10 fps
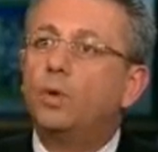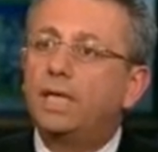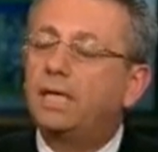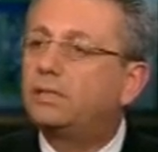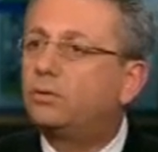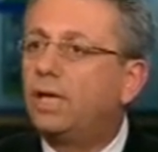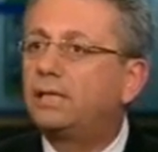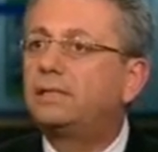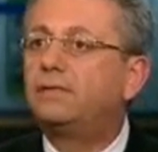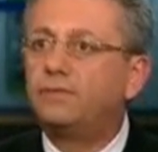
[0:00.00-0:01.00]
one has to
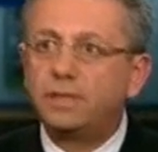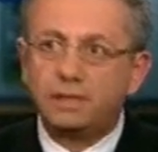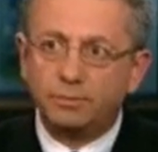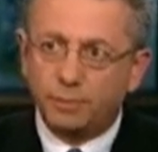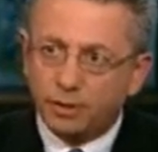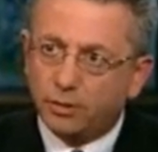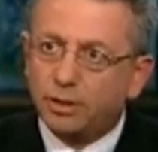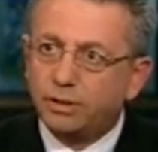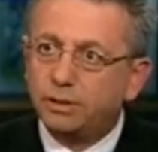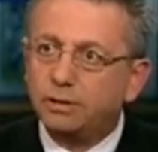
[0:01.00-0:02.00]
ask the very simple
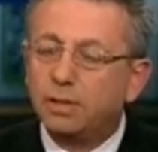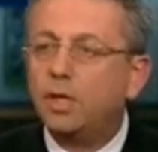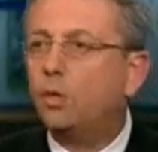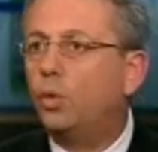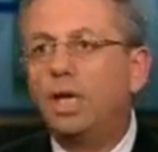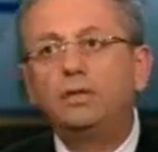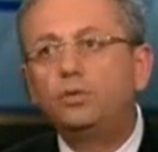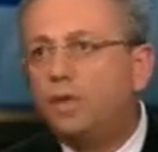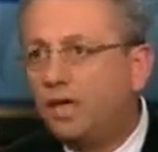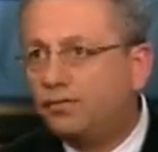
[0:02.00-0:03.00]
question: why do
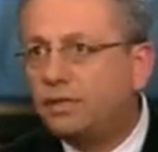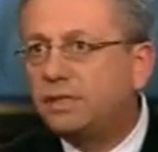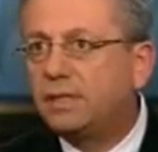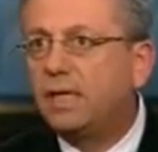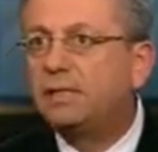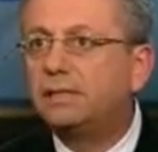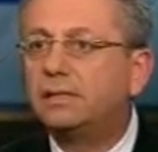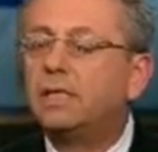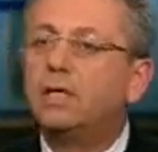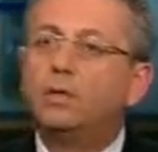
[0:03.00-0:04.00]
we have this
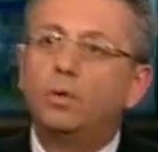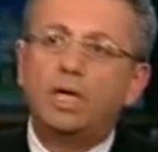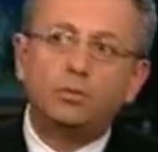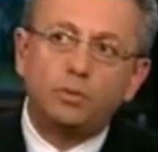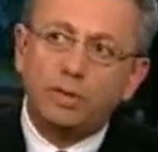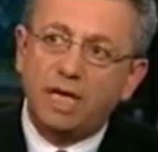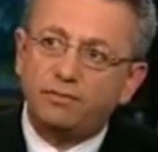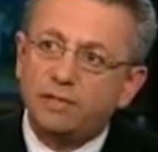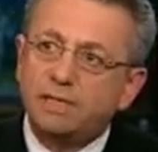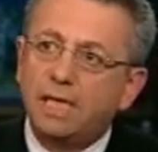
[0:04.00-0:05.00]
crisis? Why do we
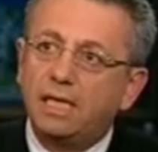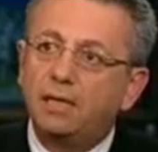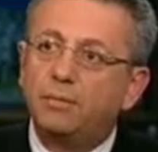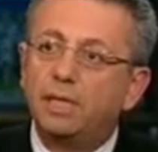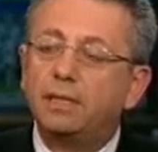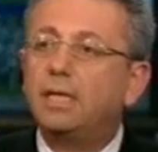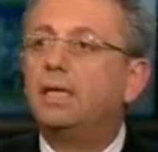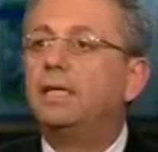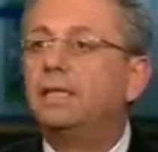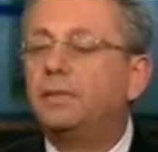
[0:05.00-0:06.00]
have this dilemma?
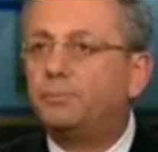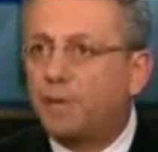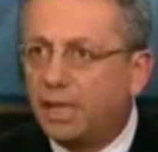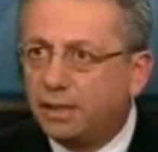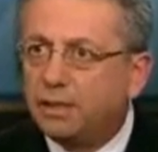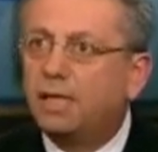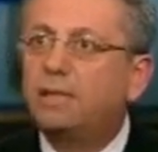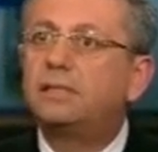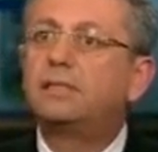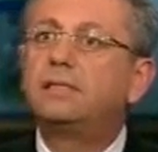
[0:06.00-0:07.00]
The
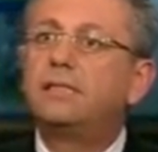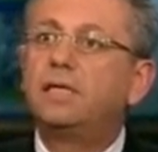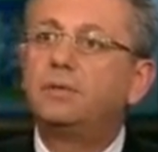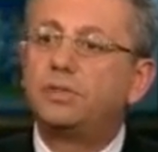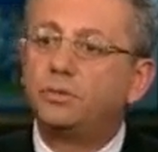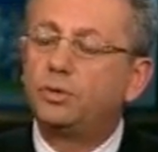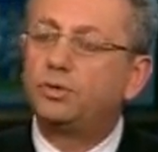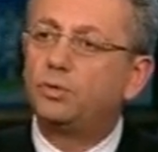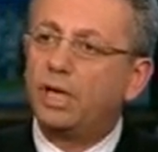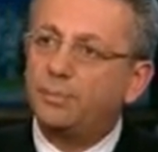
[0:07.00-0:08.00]
crisis is there
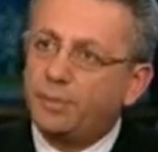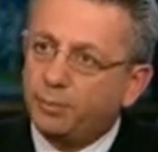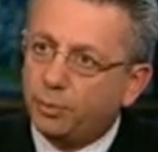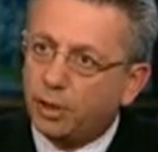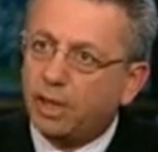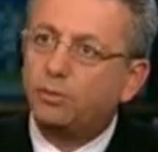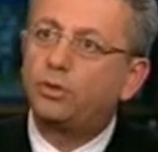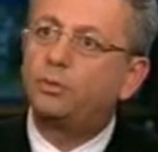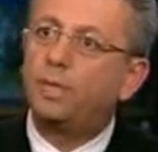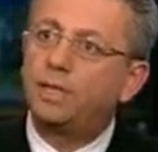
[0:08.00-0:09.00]
because one people are
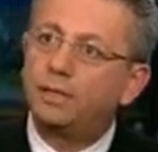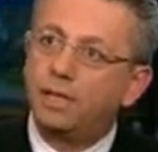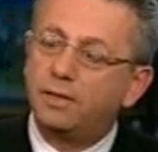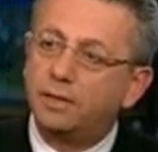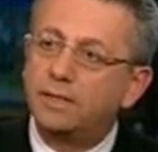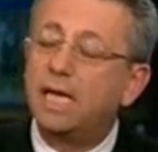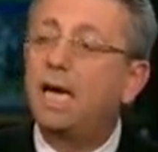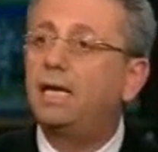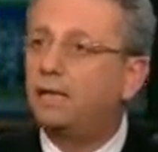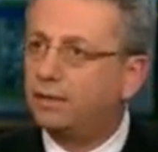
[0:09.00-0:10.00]
occupying the others.
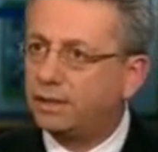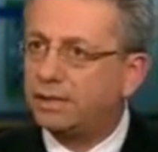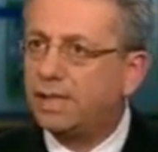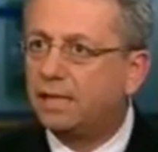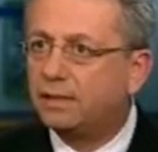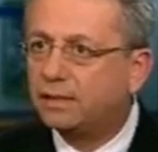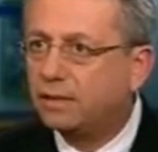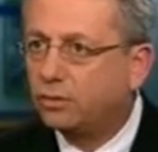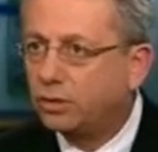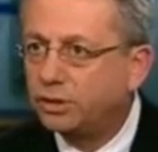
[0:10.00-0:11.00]
I understand the
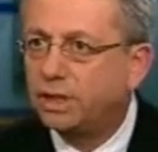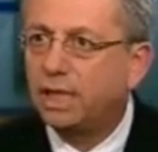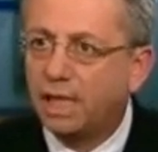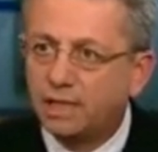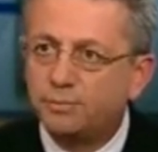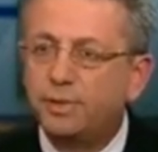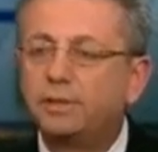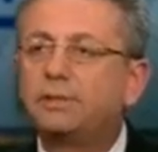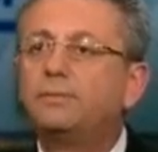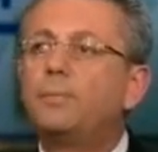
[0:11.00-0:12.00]
psychological
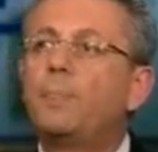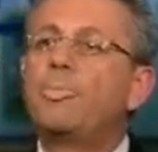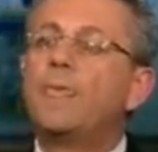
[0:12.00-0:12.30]
aspect,